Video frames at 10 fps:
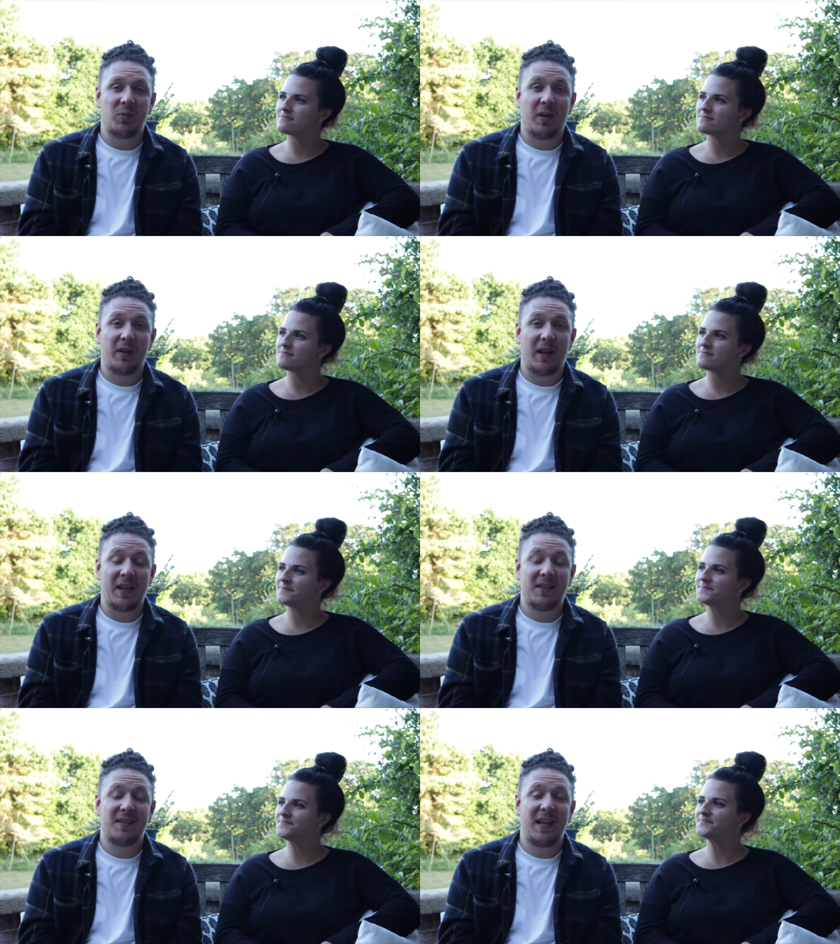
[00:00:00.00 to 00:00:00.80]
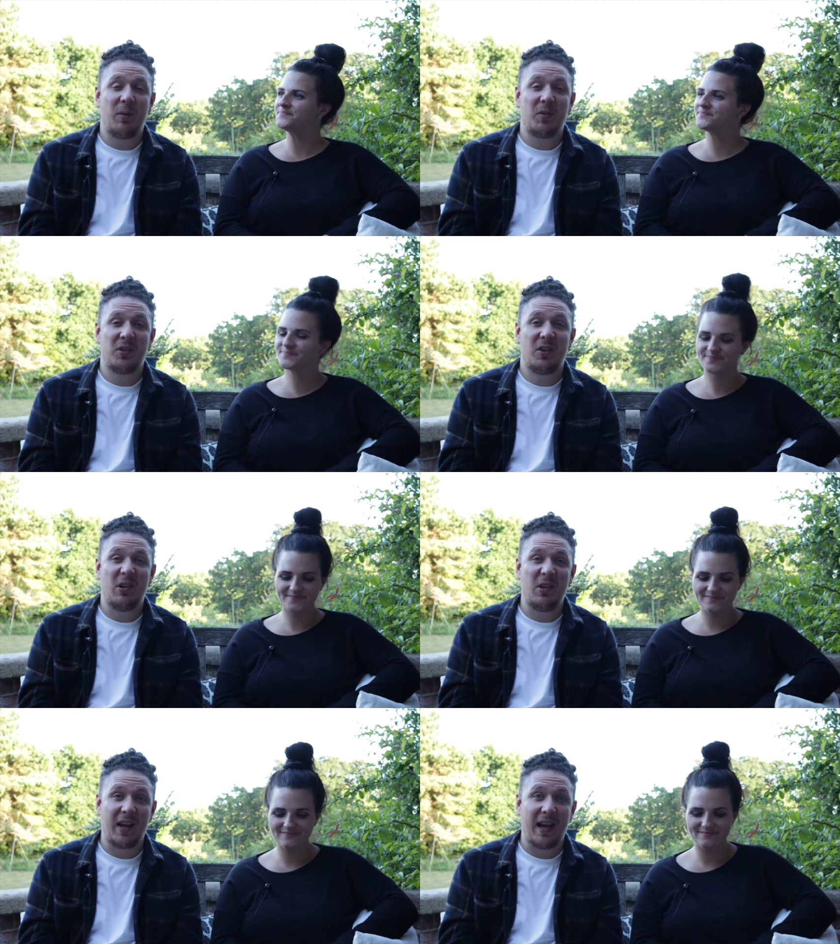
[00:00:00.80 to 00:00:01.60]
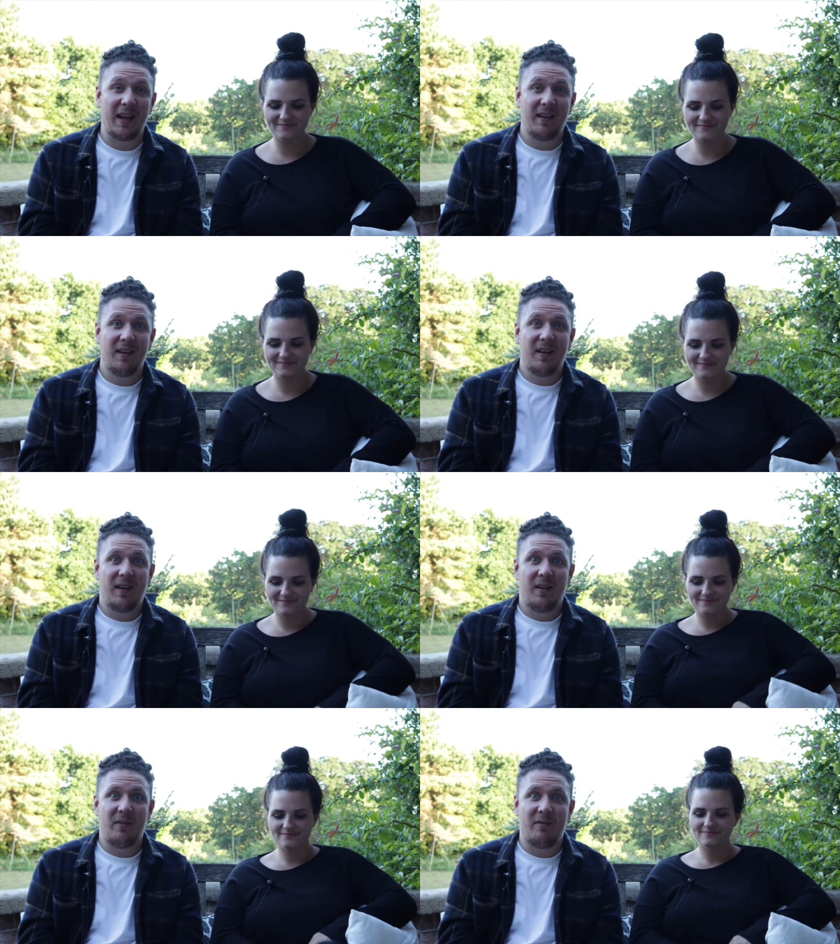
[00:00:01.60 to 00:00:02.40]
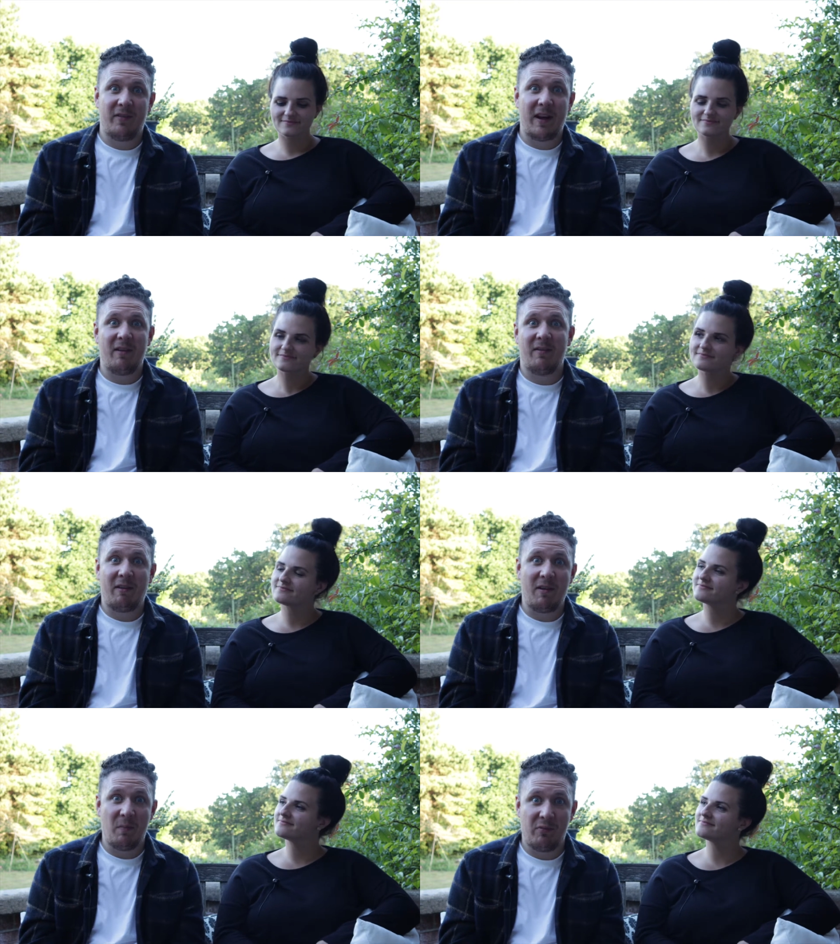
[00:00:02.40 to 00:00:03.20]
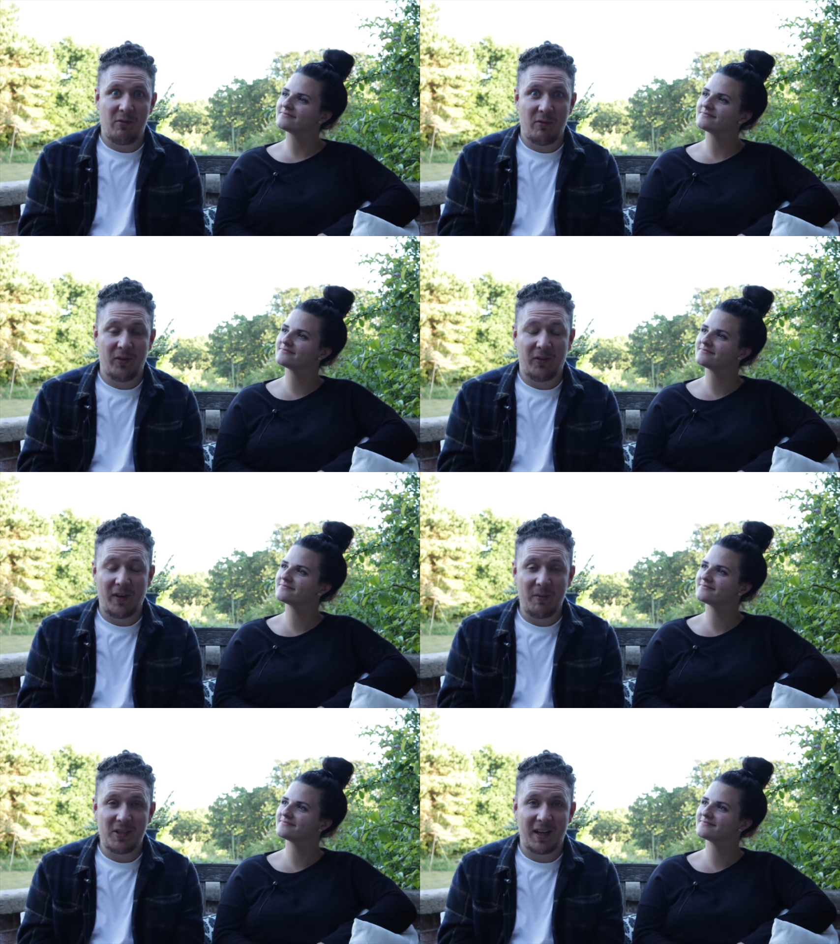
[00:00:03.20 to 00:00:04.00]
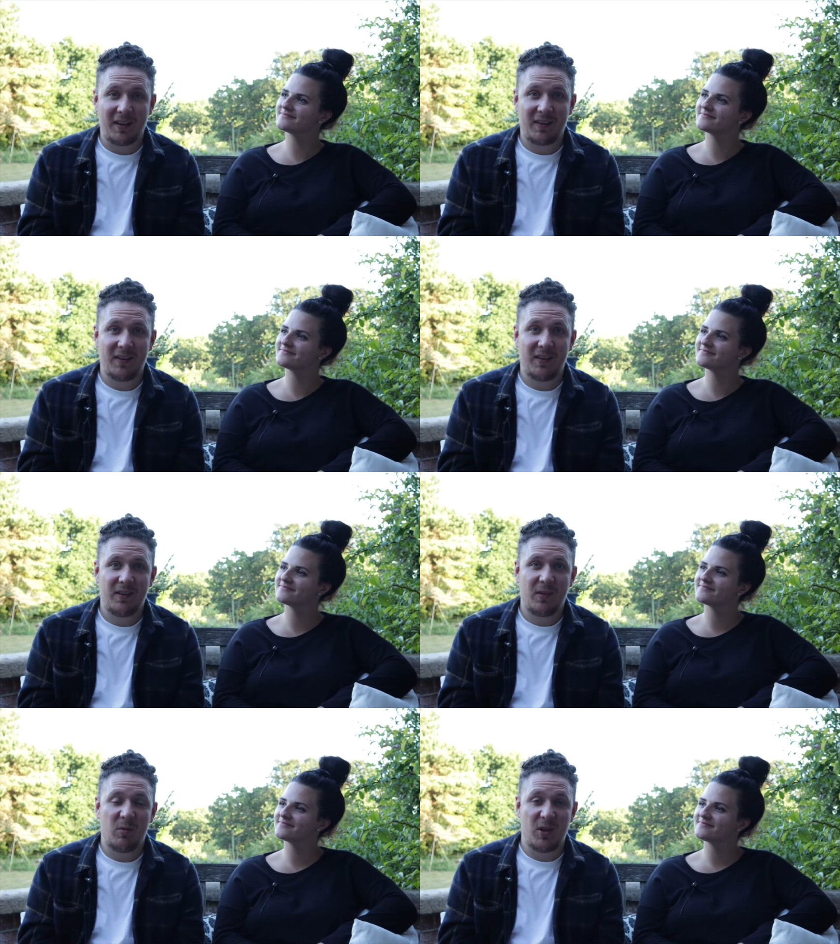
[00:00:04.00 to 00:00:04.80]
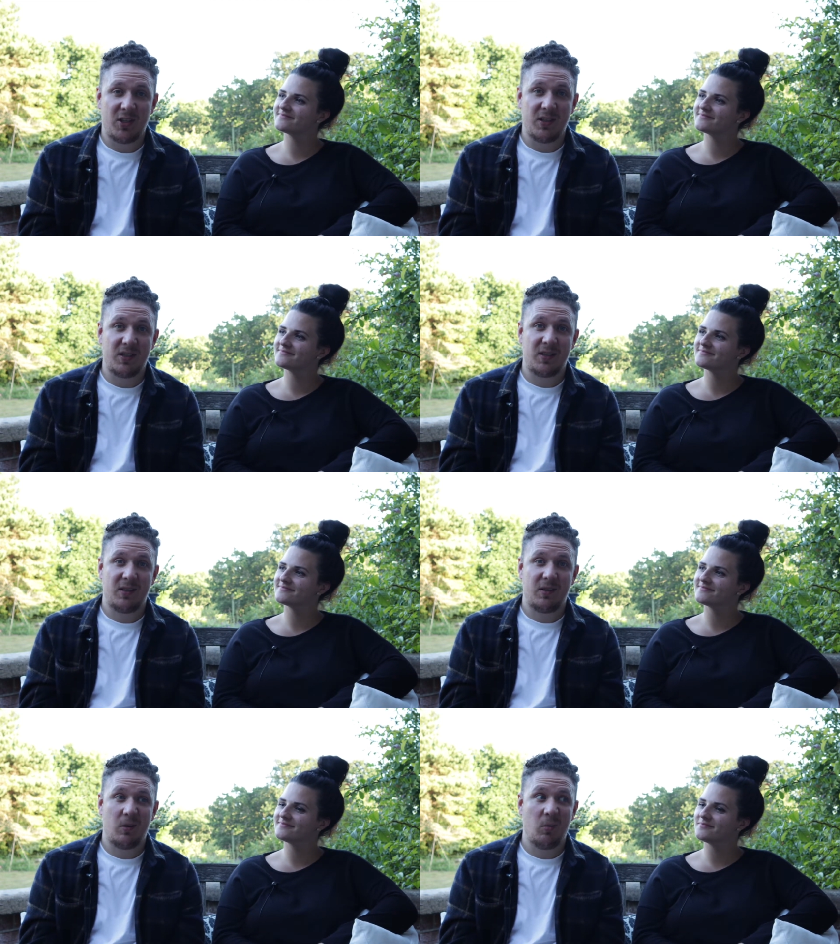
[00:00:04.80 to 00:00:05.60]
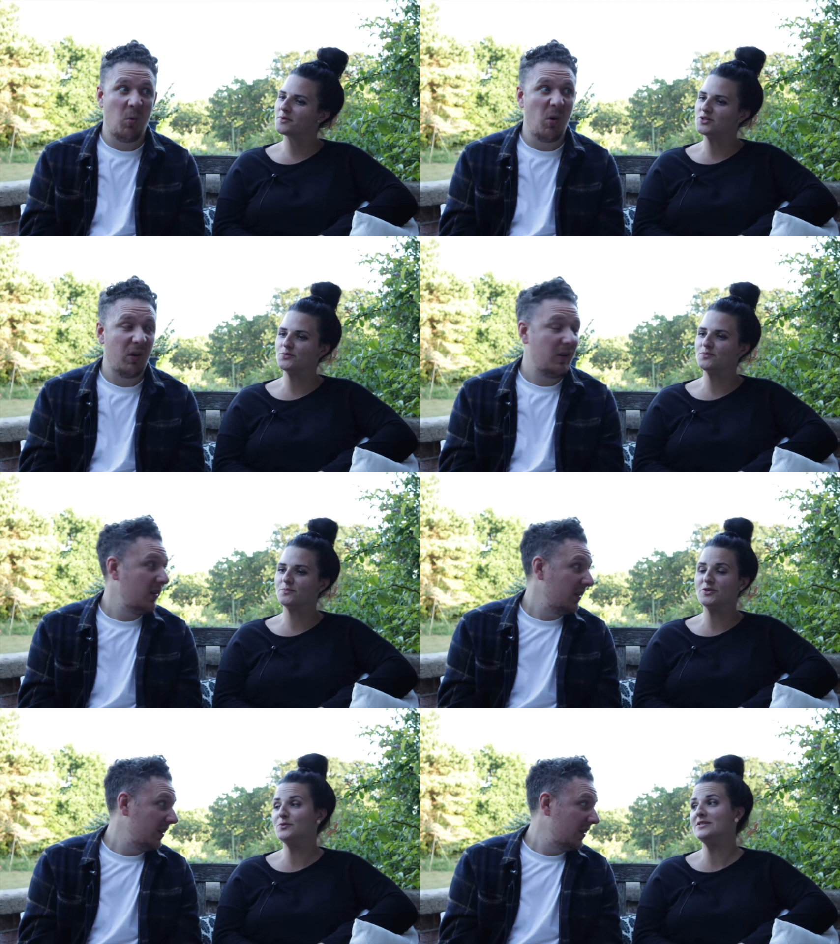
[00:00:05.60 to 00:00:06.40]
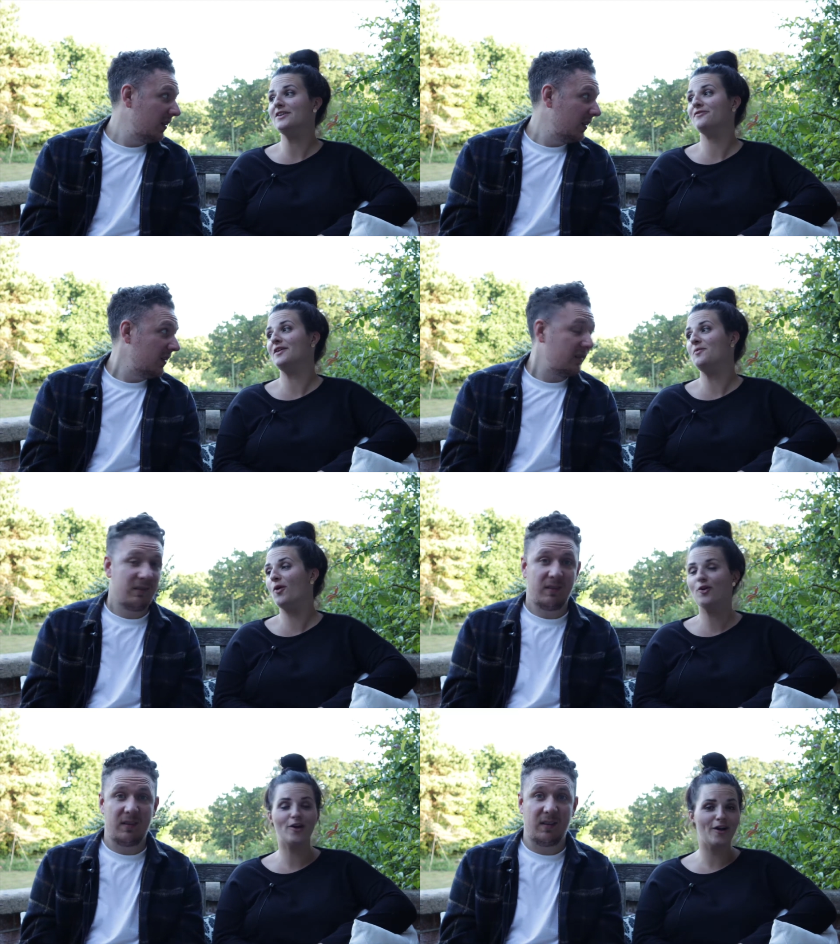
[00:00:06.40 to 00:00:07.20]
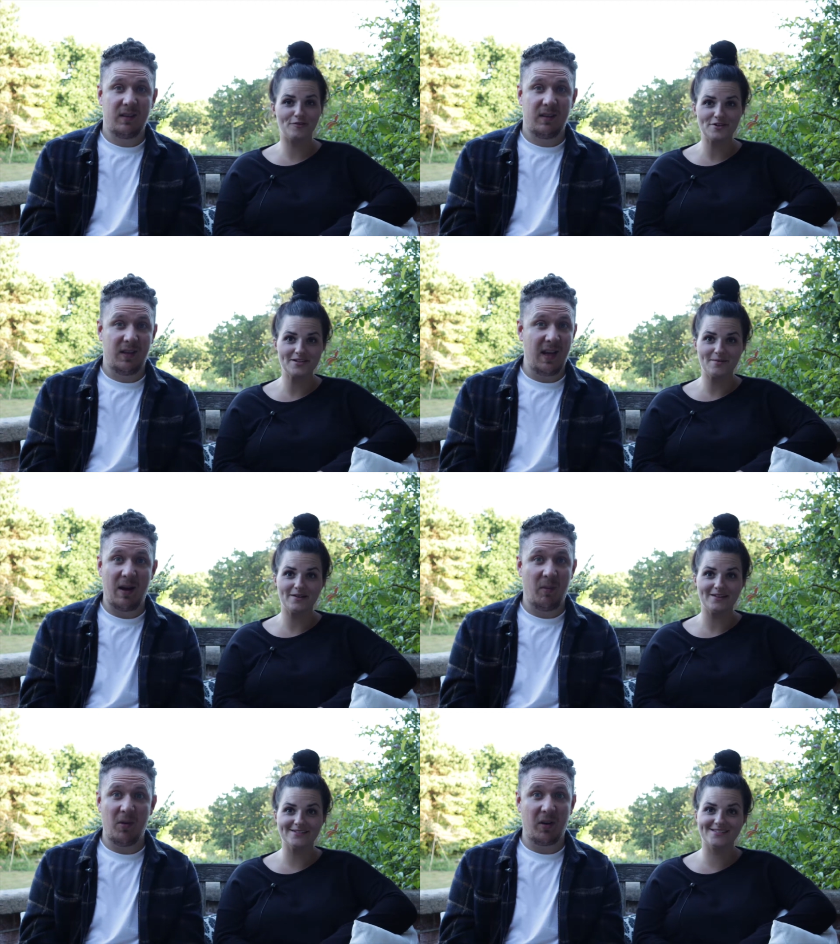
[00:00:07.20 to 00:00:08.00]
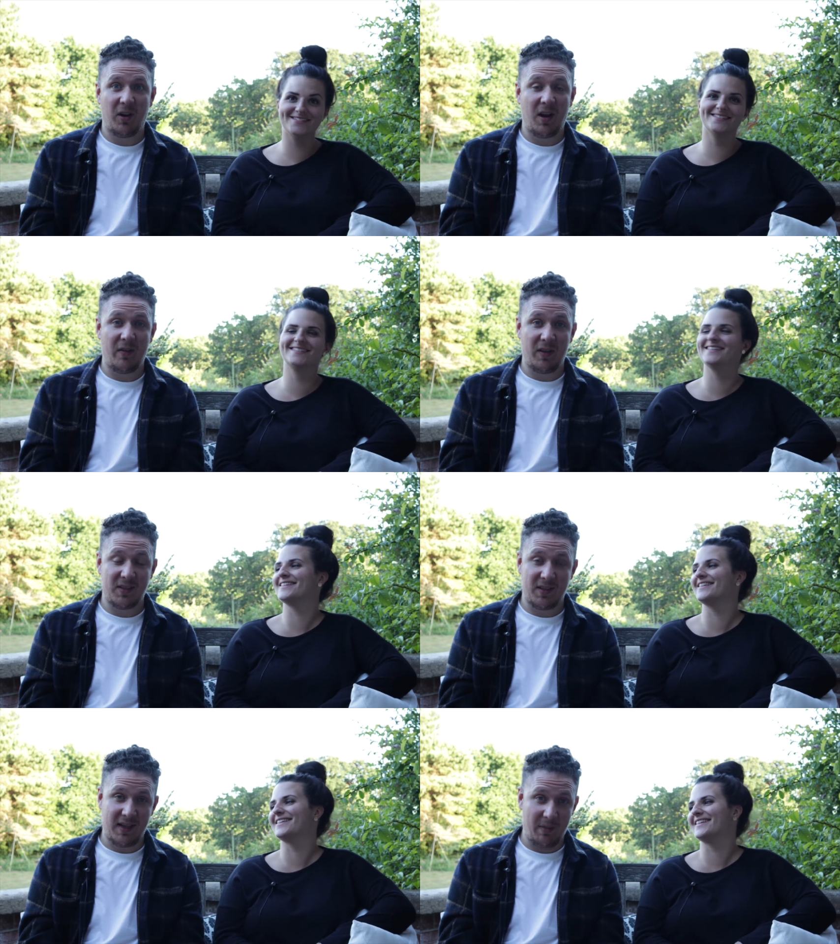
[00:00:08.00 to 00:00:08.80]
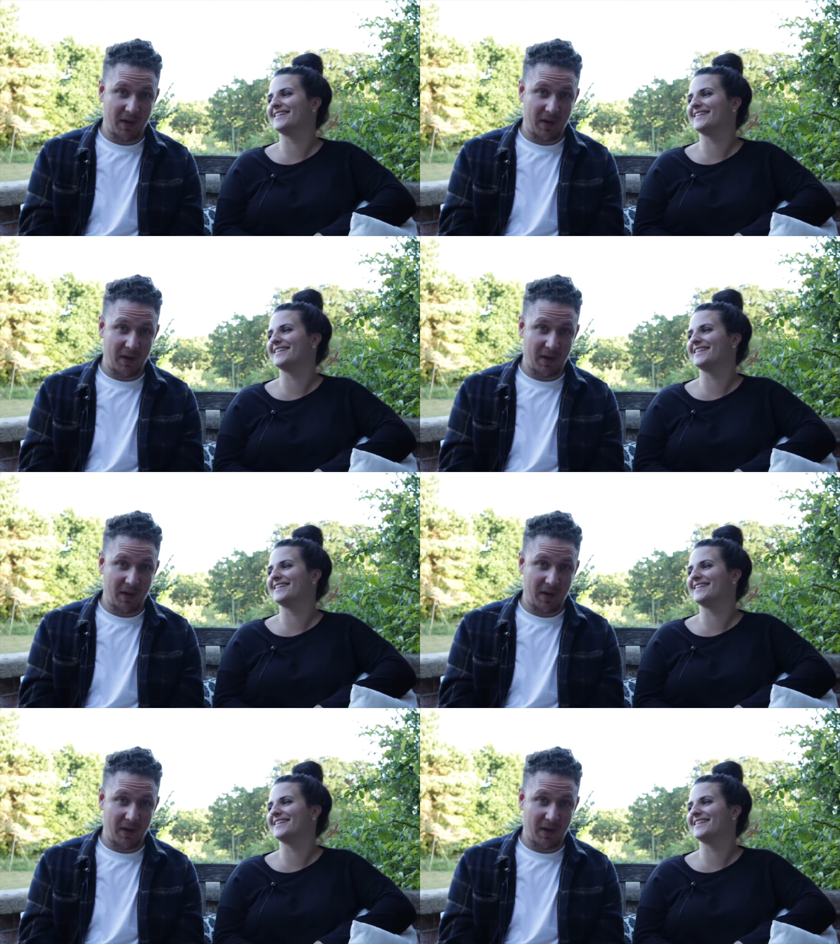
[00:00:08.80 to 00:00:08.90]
Speaker 1: one, and today we're just going to look at the very very broad subject, which is what?
Speaker 2: Which, which we definitely won't cover in ten. Yeah, minutes. we're not going to
Speaker 1: cover this in ten